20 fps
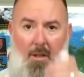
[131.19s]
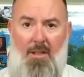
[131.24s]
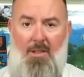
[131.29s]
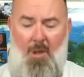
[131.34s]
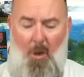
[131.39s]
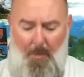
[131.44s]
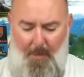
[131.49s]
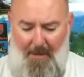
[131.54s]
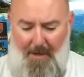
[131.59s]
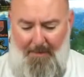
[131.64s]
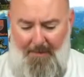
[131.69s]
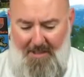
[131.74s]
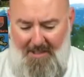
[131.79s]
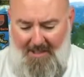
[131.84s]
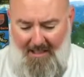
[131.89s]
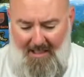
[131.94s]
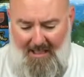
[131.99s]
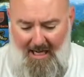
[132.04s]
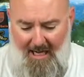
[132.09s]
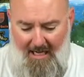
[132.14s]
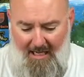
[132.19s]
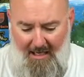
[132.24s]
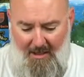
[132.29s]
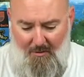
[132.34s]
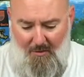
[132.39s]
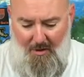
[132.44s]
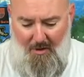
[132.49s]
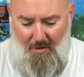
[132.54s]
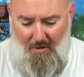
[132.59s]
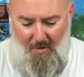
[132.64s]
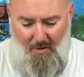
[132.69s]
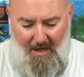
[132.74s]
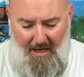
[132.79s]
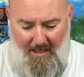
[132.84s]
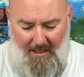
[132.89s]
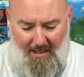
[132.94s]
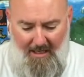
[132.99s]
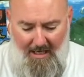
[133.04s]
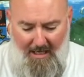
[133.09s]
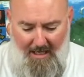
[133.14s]
Let's open up this Canadian real
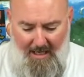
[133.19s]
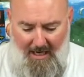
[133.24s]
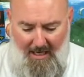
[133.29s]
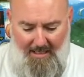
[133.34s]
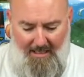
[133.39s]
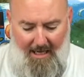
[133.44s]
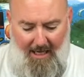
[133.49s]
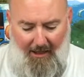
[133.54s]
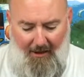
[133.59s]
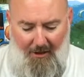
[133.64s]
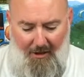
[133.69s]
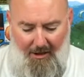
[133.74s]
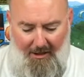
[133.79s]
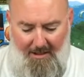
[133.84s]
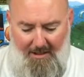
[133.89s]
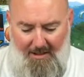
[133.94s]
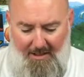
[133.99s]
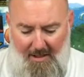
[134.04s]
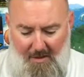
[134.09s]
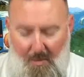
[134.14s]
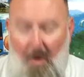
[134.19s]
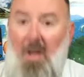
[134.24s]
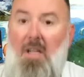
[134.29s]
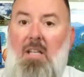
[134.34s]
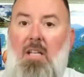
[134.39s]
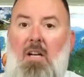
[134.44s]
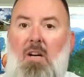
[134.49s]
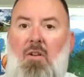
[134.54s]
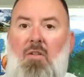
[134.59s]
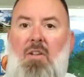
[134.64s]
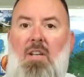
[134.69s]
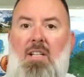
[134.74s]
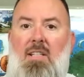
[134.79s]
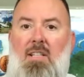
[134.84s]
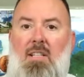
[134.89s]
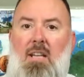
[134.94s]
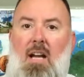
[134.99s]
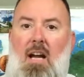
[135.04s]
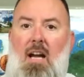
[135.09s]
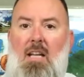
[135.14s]
quick and take a look and see what year
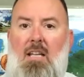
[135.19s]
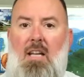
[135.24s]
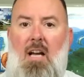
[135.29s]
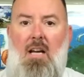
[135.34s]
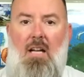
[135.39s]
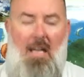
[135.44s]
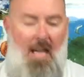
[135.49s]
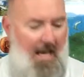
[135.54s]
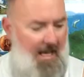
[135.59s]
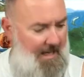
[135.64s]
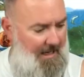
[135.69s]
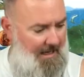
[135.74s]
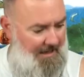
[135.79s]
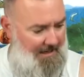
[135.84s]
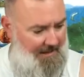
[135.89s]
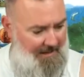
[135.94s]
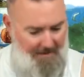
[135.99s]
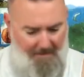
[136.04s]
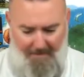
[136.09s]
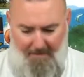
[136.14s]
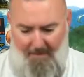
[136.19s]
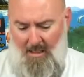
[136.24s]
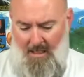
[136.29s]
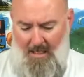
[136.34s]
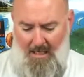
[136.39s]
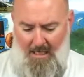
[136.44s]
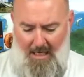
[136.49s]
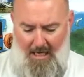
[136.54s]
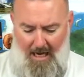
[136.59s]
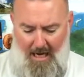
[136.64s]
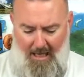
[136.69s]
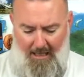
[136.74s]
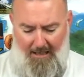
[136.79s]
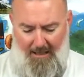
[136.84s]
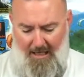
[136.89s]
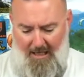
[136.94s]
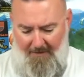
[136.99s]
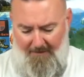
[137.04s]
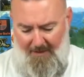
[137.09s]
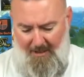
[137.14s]
this young head is. I
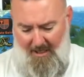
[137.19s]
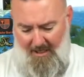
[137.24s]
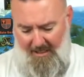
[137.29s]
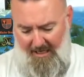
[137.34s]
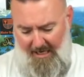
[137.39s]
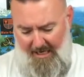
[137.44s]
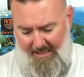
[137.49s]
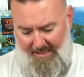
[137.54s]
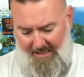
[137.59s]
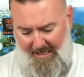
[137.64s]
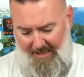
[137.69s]
love young heads.